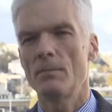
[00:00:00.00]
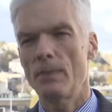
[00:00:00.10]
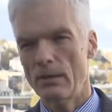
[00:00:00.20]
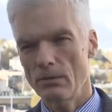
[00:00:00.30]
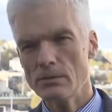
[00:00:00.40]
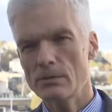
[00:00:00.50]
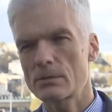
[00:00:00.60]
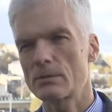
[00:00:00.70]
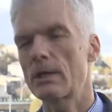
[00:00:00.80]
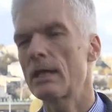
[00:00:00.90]
but also
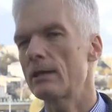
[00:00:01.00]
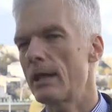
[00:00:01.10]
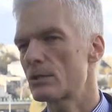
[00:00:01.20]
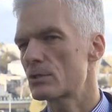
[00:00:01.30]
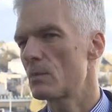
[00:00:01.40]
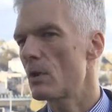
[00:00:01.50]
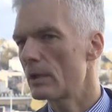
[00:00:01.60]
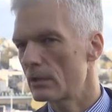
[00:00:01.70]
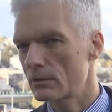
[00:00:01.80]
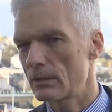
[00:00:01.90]
to engage
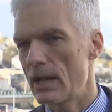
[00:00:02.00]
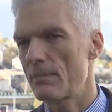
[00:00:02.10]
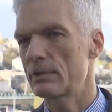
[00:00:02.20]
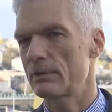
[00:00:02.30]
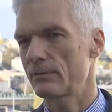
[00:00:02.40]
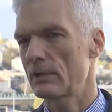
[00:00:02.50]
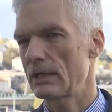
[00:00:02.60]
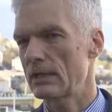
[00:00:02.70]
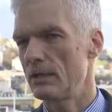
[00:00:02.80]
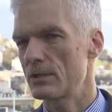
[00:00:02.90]
more in a collaborative
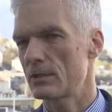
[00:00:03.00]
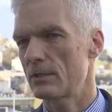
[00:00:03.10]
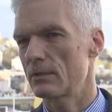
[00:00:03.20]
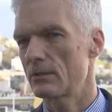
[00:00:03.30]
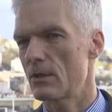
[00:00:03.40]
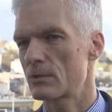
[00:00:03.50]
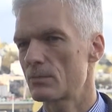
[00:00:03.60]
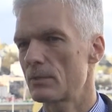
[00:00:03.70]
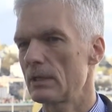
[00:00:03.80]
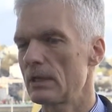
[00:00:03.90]
culture, not
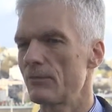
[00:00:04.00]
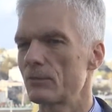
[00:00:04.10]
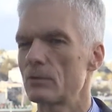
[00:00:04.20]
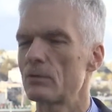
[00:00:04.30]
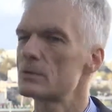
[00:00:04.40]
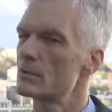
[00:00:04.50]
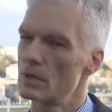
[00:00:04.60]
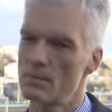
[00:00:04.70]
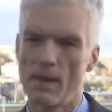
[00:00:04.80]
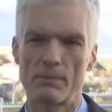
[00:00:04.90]
to believe, it's
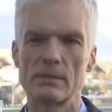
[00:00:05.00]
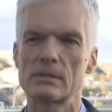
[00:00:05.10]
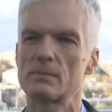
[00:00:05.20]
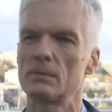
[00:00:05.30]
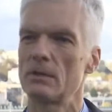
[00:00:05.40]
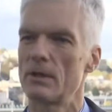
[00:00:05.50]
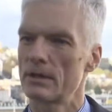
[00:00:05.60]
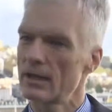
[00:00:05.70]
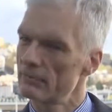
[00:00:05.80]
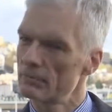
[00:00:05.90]
only my principal or
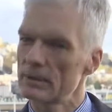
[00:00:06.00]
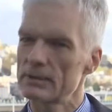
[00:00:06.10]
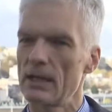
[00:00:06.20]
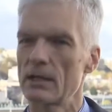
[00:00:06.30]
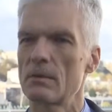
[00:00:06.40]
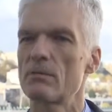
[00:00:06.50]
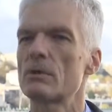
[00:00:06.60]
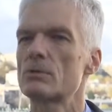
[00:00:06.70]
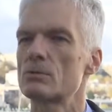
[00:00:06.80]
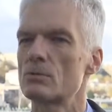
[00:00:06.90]
the government telling me
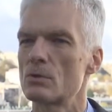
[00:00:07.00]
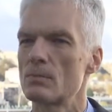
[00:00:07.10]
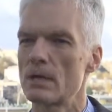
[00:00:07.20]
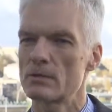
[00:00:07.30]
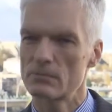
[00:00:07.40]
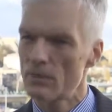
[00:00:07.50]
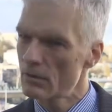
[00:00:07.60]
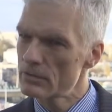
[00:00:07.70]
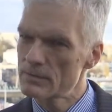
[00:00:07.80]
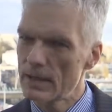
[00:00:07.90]
what to do, but to
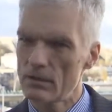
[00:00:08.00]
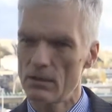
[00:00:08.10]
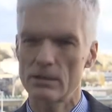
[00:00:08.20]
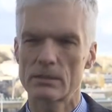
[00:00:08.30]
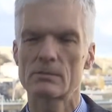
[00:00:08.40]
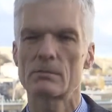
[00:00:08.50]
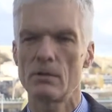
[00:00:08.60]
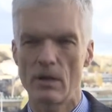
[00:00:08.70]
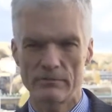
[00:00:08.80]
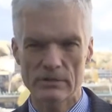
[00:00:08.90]
work with my colleagues, to
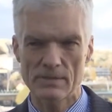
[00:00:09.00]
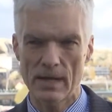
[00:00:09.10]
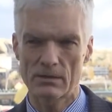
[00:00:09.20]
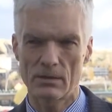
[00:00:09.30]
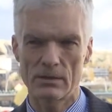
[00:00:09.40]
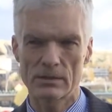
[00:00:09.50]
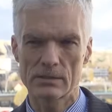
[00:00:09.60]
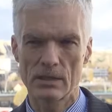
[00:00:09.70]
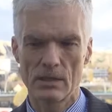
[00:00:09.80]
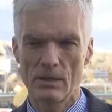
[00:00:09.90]
learn with my
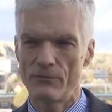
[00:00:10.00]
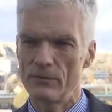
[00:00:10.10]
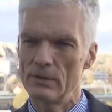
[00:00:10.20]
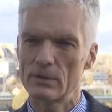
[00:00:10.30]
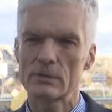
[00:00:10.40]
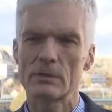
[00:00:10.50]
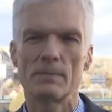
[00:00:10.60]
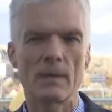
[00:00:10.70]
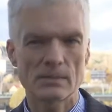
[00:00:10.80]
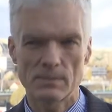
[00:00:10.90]
colleagues. If we look to
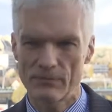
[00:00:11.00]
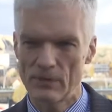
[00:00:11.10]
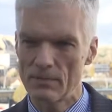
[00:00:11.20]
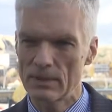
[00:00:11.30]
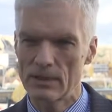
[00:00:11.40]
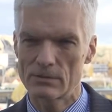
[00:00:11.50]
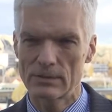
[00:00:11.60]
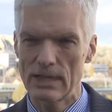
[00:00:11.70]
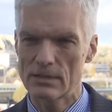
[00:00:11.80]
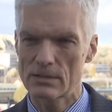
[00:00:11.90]
the best performing
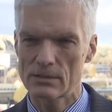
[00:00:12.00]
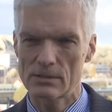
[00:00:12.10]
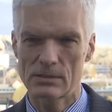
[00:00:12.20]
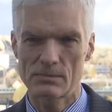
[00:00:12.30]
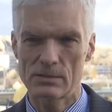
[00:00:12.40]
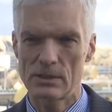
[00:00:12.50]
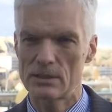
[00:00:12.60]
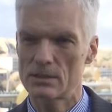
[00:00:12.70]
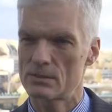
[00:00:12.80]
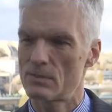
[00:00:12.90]
education systems,
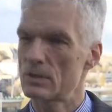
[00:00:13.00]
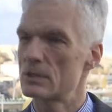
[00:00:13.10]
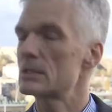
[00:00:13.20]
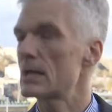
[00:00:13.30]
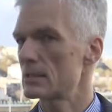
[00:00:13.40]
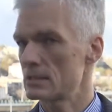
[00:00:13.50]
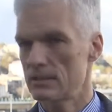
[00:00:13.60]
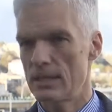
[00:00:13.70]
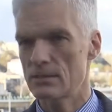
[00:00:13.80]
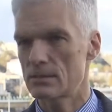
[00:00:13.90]
teachers watch each other's
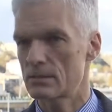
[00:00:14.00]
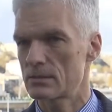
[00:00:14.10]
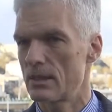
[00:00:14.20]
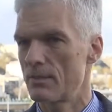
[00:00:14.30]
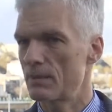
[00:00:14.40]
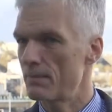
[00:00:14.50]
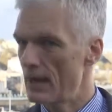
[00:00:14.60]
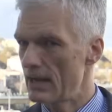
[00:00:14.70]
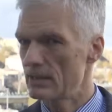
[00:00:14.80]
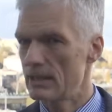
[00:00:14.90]
lessons, they
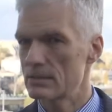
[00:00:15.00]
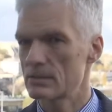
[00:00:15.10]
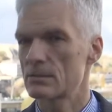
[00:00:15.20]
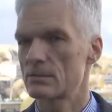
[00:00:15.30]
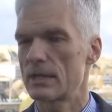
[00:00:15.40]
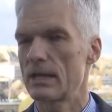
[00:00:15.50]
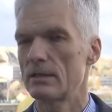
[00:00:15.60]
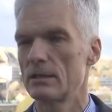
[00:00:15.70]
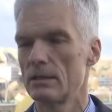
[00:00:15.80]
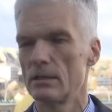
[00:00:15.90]
prepare the lessons
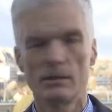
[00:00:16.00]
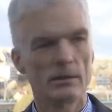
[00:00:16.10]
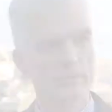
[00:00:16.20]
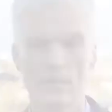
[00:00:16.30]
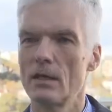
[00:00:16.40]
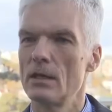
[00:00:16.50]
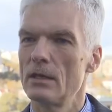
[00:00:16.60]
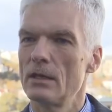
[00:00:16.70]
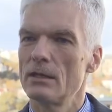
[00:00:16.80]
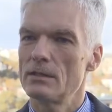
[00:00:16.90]
together.
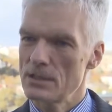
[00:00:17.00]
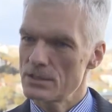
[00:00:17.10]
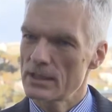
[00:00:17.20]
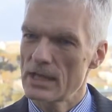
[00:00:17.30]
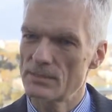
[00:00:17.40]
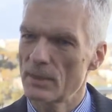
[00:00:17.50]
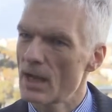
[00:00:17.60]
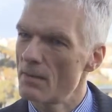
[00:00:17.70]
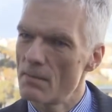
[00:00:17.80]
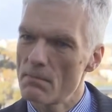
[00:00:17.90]
Teaching has
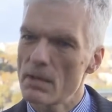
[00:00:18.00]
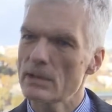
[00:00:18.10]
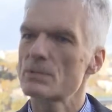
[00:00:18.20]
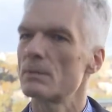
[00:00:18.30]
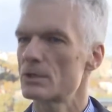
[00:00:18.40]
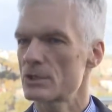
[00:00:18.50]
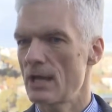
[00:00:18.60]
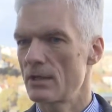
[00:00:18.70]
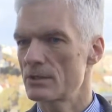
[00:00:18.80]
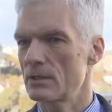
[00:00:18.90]
become a much more
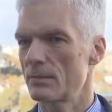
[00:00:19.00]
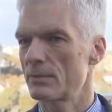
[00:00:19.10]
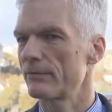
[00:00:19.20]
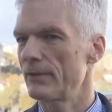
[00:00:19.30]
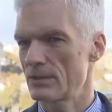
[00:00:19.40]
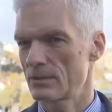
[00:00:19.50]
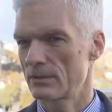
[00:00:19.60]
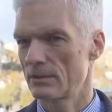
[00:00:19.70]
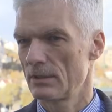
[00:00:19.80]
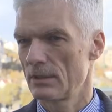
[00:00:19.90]
challenging profession.
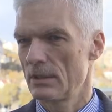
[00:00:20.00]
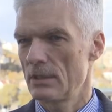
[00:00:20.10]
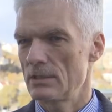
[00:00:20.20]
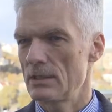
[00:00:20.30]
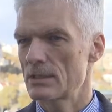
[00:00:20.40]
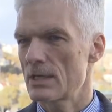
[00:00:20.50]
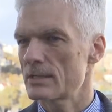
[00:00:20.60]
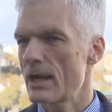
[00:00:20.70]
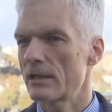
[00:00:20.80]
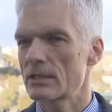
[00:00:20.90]

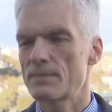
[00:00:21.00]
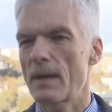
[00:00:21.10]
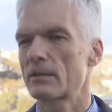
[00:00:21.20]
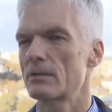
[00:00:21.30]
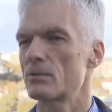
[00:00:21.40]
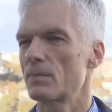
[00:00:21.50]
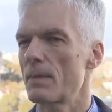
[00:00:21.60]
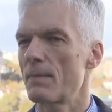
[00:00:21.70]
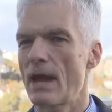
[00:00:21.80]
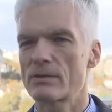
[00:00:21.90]
Teachers are expected to
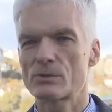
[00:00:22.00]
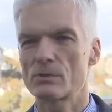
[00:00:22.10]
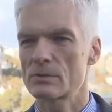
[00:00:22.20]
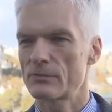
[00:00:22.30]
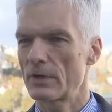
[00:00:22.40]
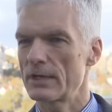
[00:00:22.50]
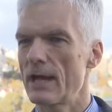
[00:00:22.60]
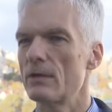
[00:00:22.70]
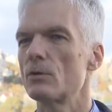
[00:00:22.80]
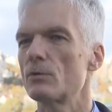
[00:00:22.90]
prepare students for an
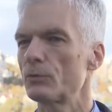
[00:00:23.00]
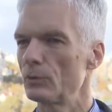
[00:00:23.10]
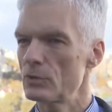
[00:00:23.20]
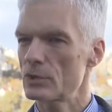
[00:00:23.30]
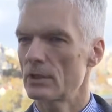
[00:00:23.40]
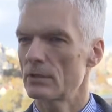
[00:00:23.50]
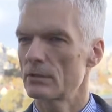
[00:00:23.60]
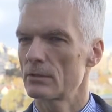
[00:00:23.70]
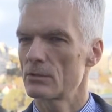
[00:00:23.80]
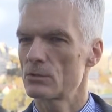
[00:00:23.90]
unknown future.
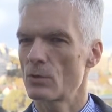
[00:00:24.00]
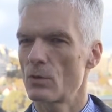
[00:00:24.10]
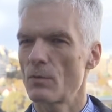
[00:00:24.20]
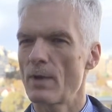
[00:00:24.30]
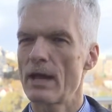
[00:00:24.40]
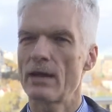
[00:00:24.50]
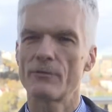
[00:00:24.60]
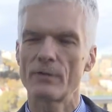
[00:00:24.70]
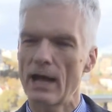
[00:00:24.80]
to have